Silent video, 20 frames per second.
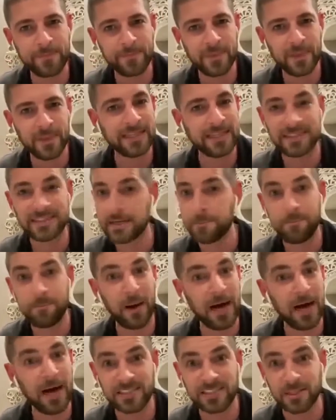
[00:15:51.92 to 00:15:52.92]
It's
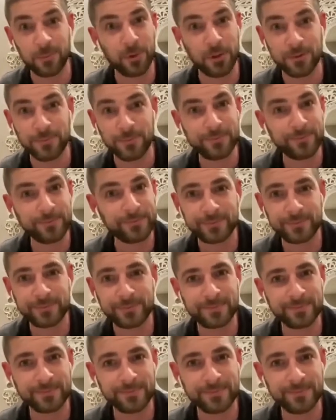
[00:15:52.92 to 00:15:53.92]
impossible.
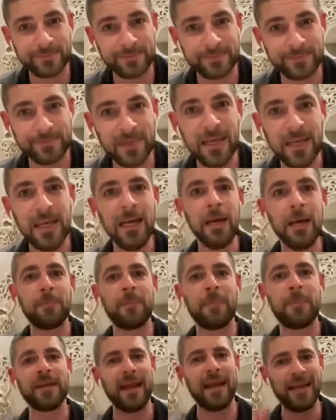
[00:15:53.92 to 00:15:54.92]

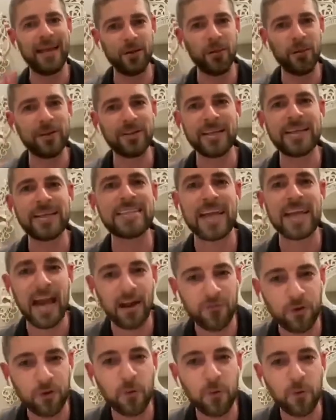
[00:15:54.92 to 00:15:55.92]
But anyone that has
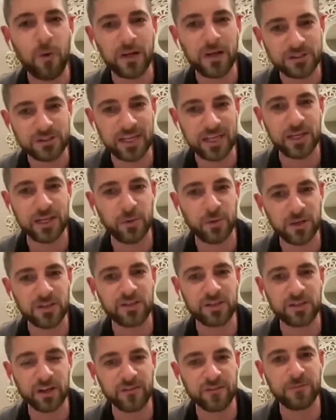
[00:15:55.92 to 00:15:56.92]
ever watched anyone
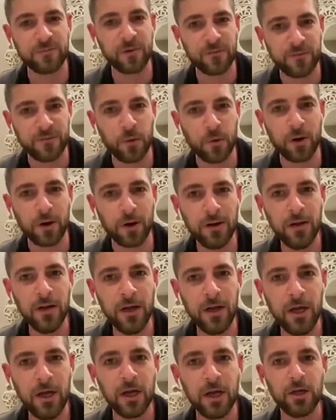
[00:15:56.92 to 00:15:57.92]
surf before
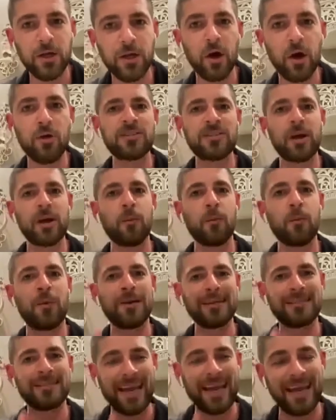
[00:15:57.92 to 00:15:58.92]
knows that what
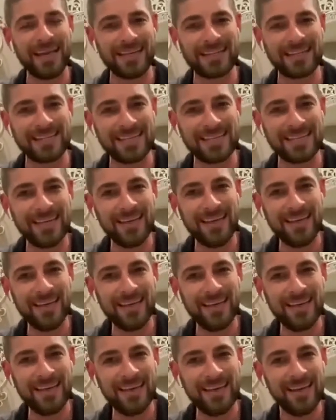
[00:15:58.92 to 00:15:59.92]
it takes
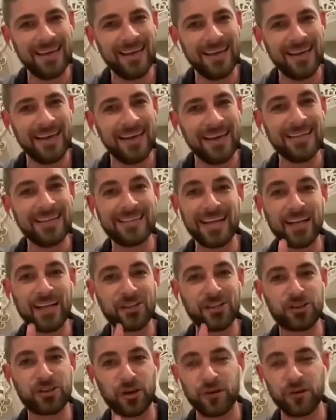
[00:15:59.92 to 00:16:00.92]
is that
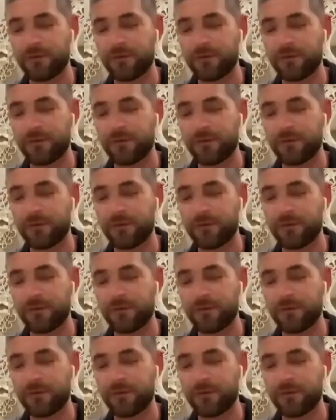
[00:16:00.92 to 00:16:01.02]
surfer